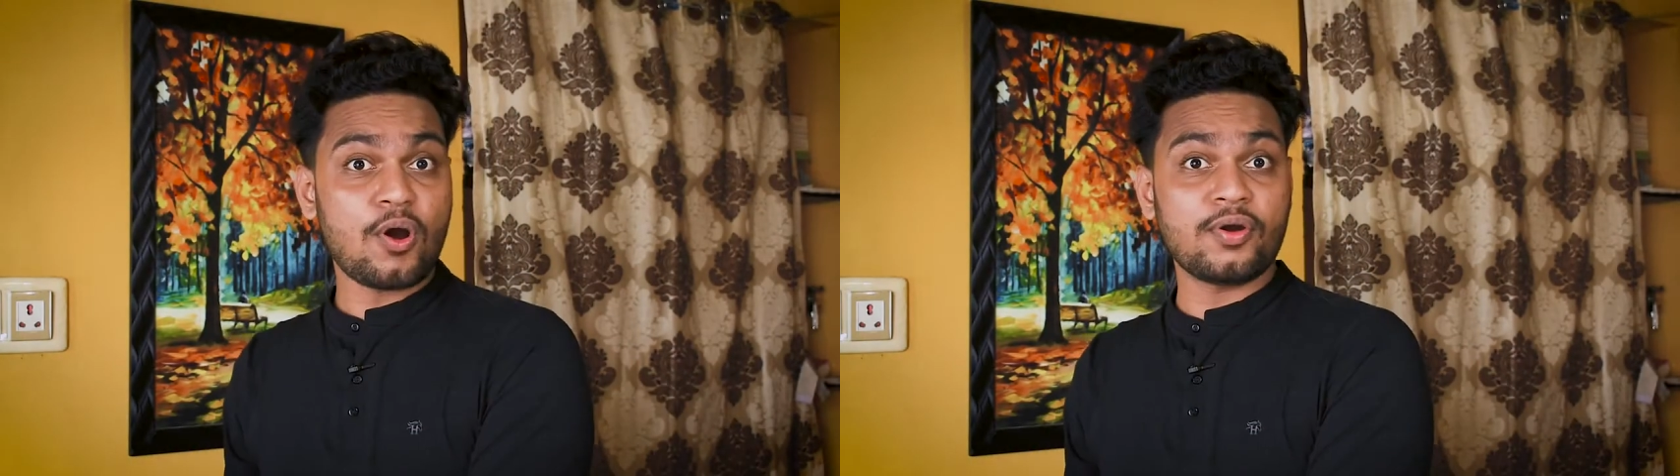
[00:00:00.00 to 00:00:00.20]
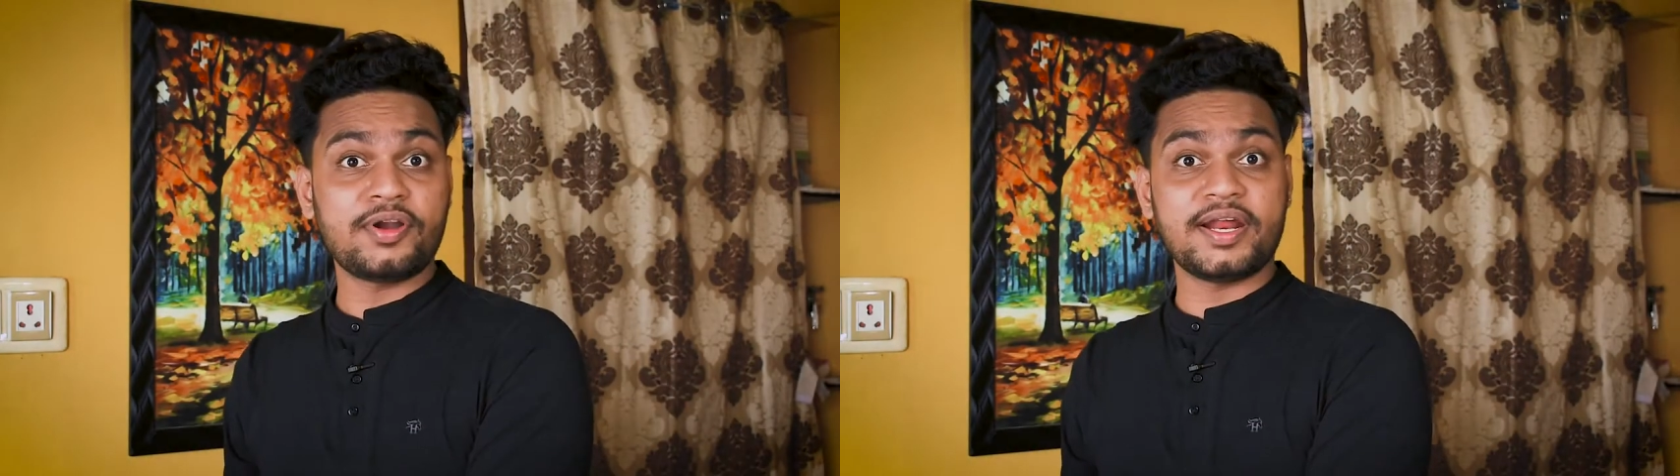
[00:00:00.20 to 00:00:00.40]

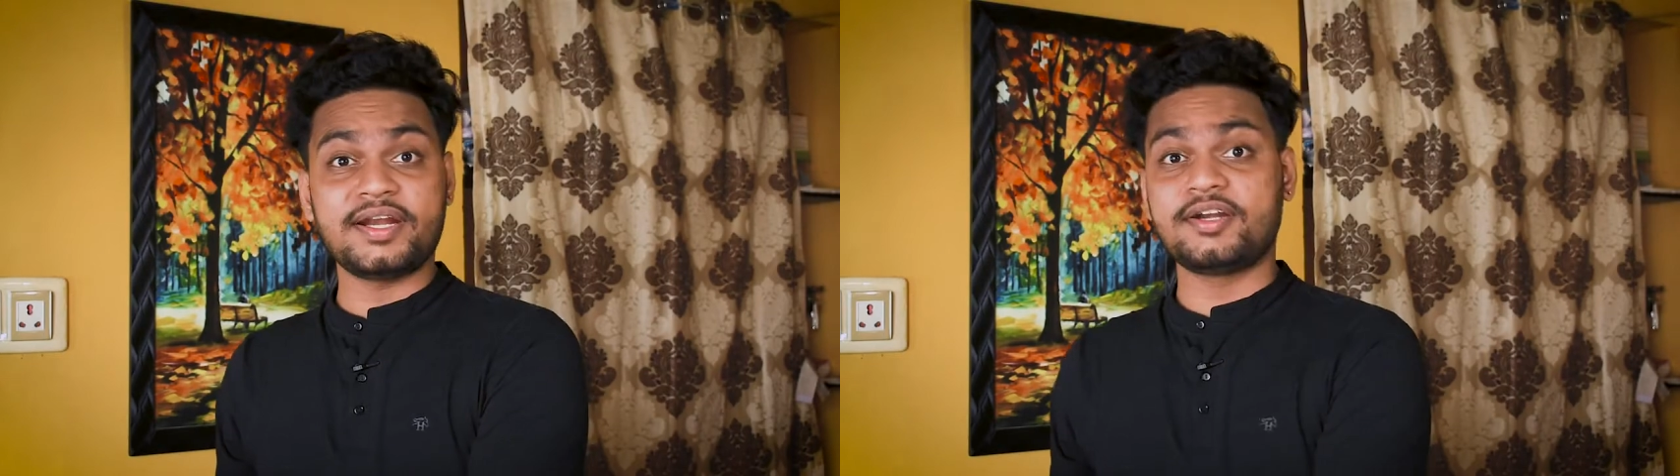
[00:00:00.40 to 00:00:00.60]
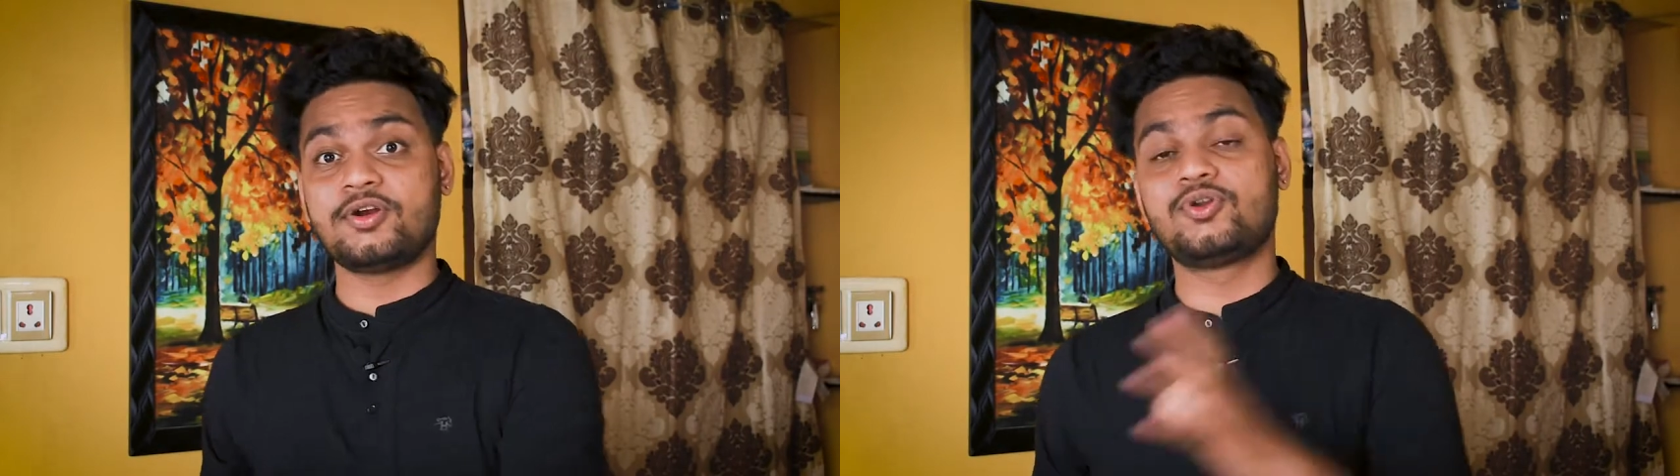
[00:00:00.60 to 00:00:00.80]

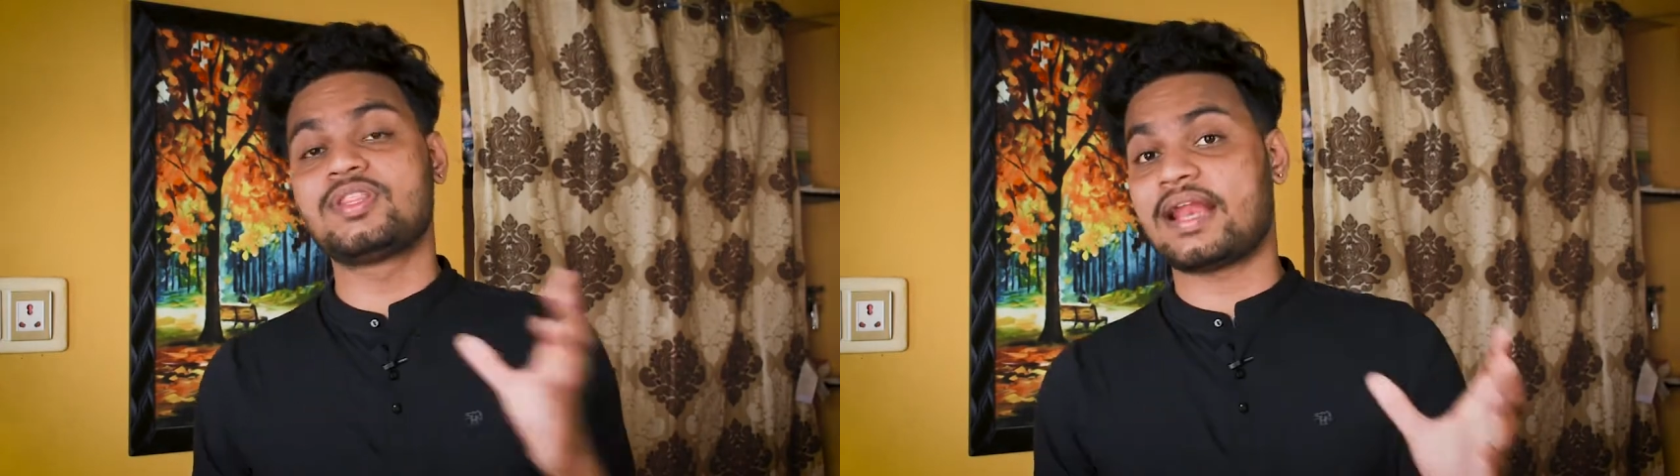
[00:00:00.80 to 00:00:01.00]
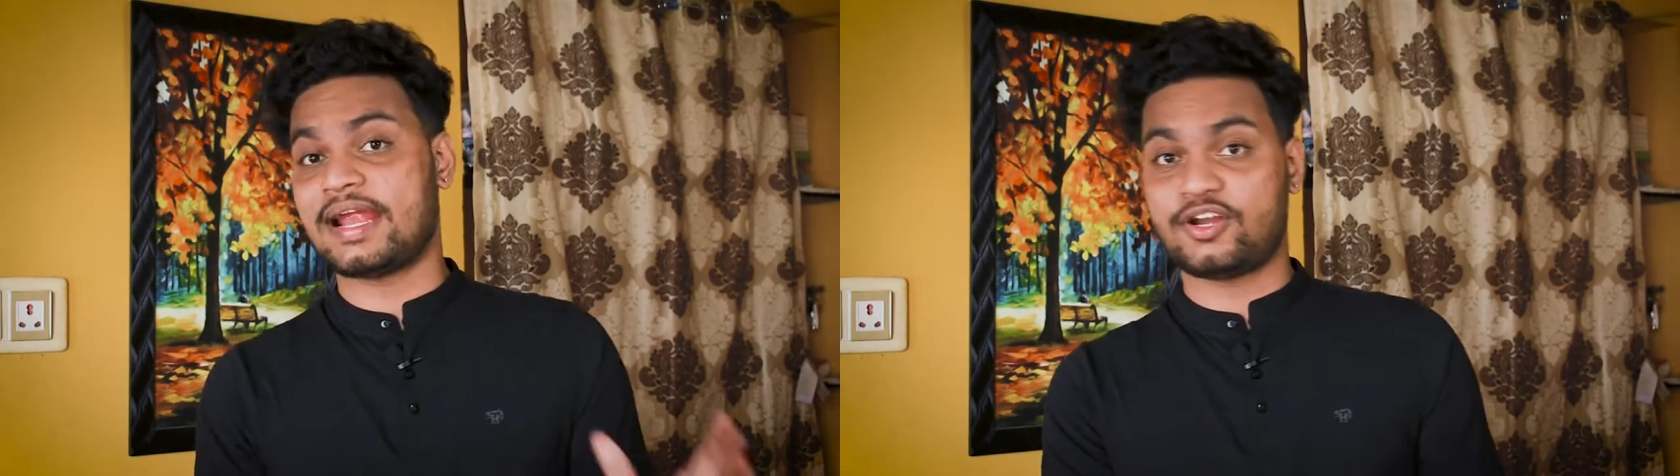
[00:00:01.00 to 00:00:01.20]
content to
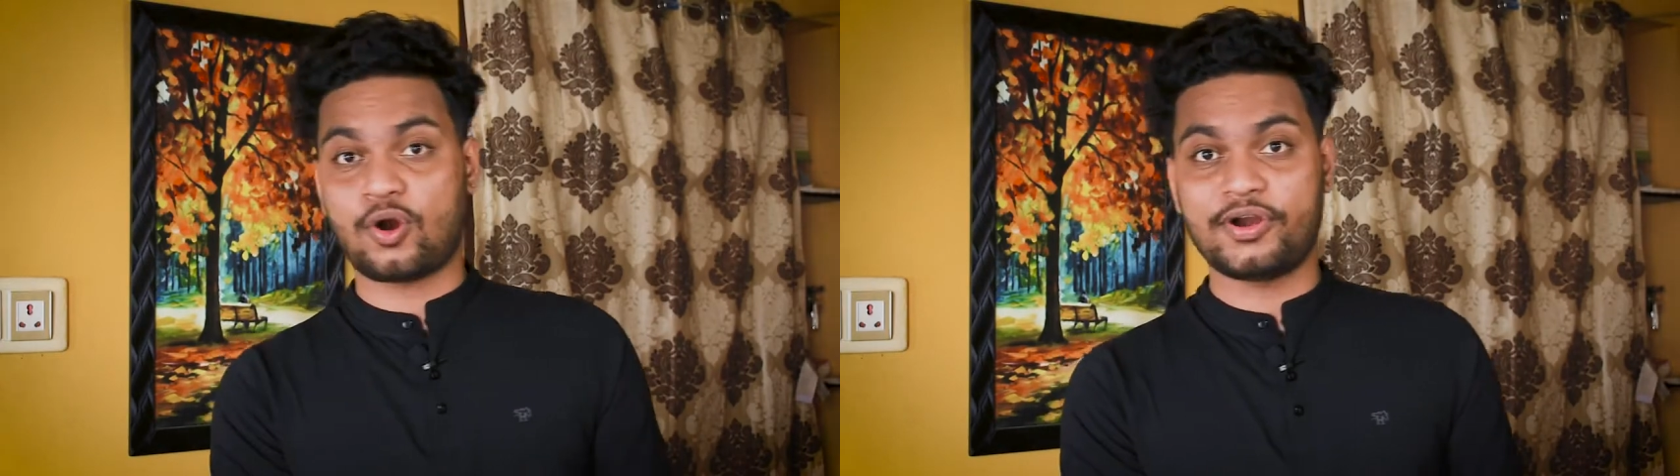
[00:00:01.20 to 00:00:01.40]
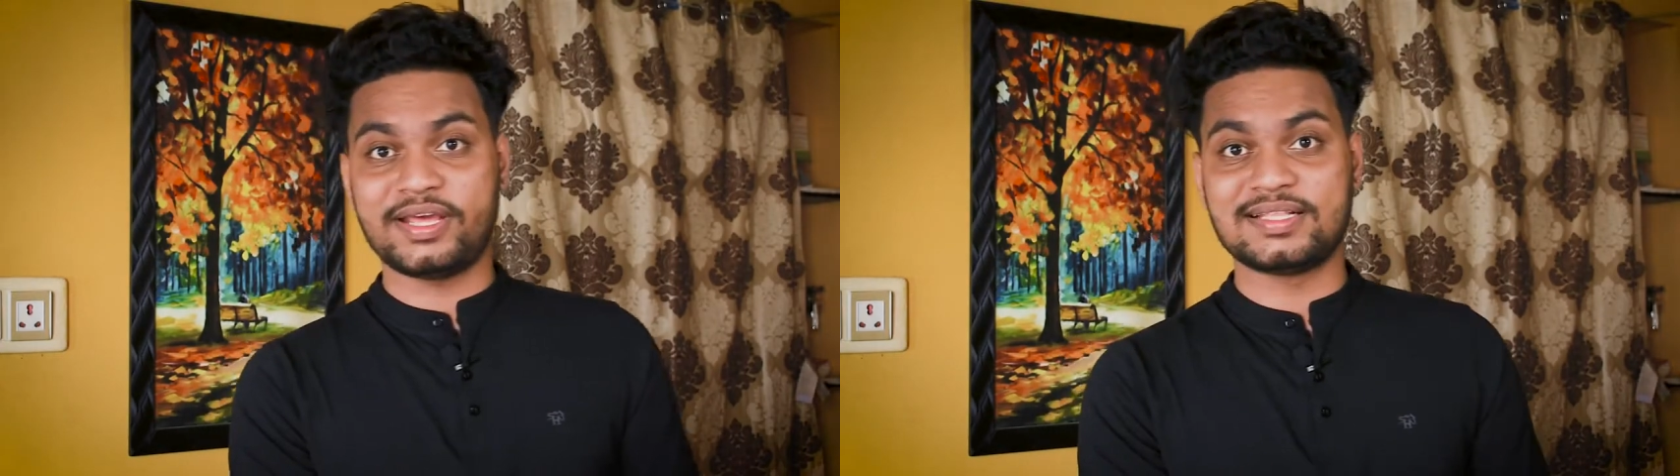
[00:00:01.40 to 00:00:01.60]
the right
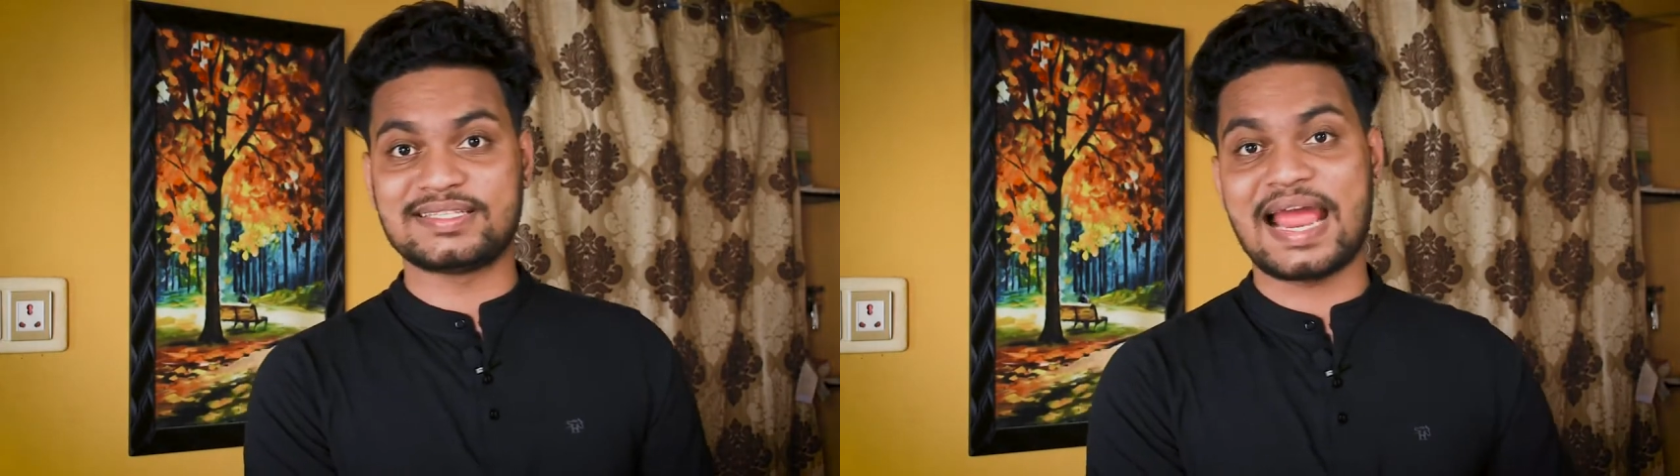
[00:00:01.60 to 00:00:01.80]
audience,